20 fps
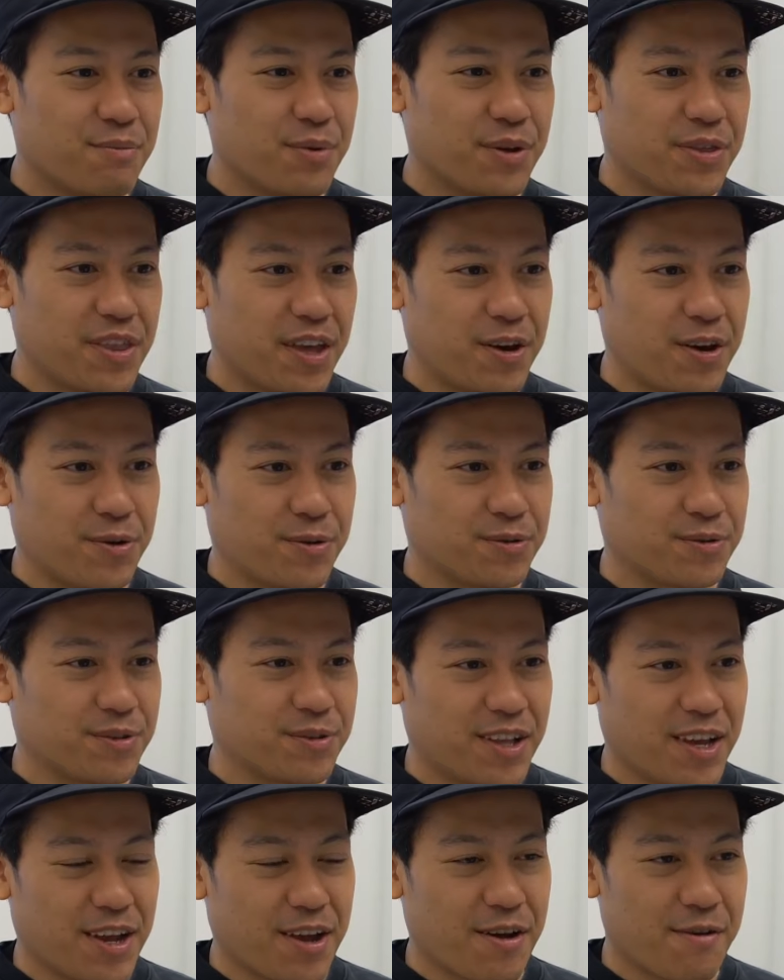but they don't,
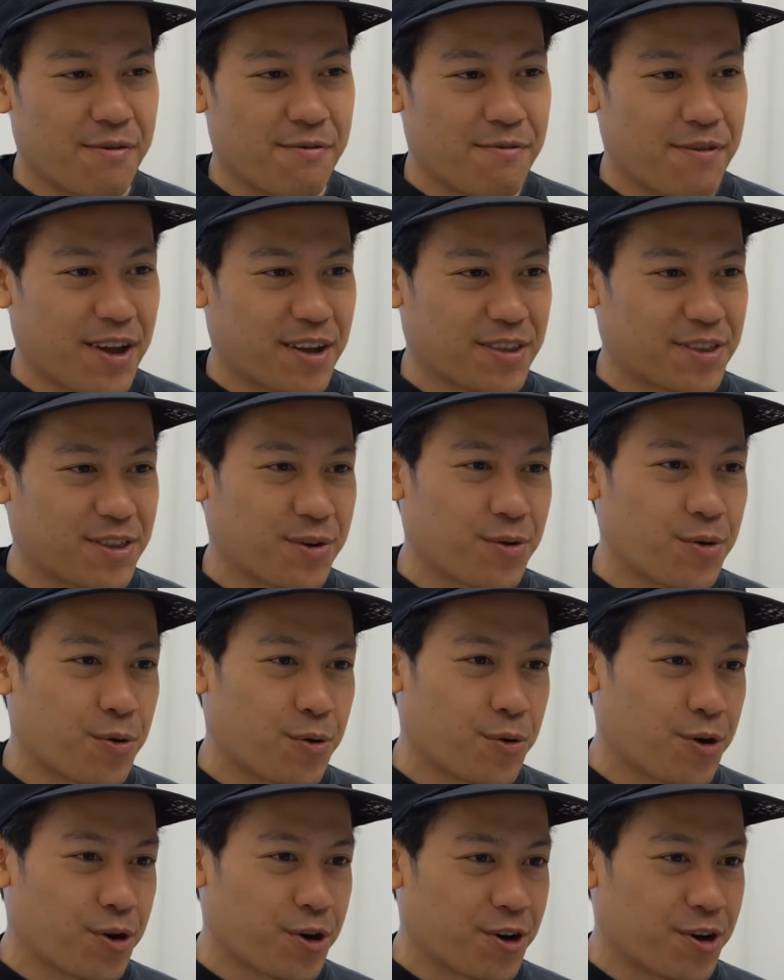like, affect the
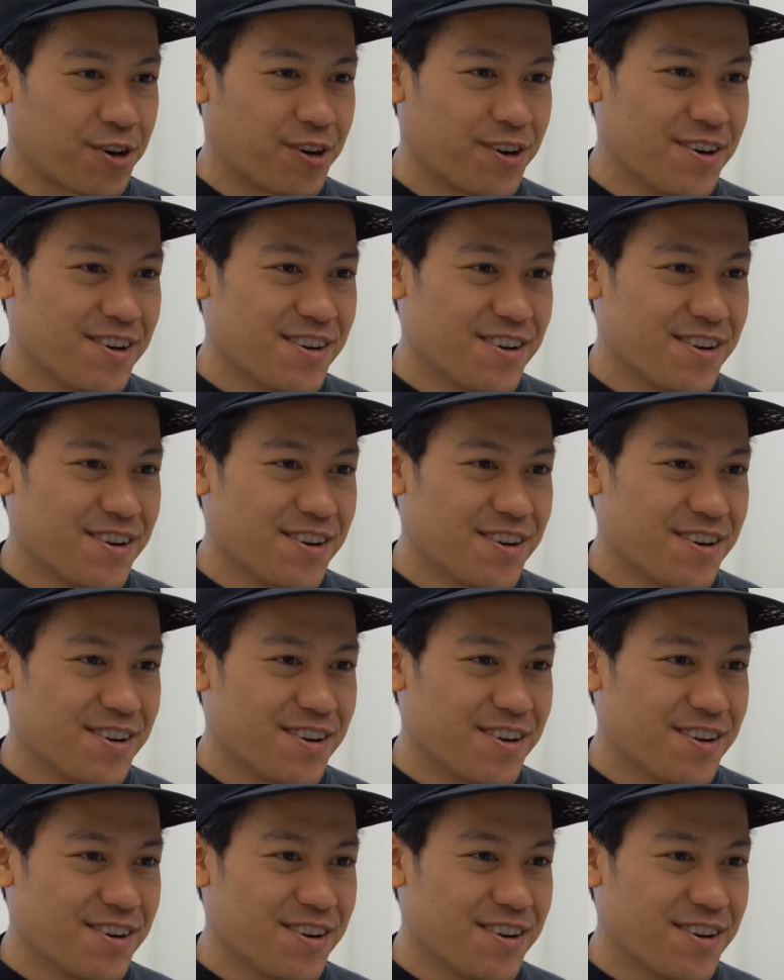core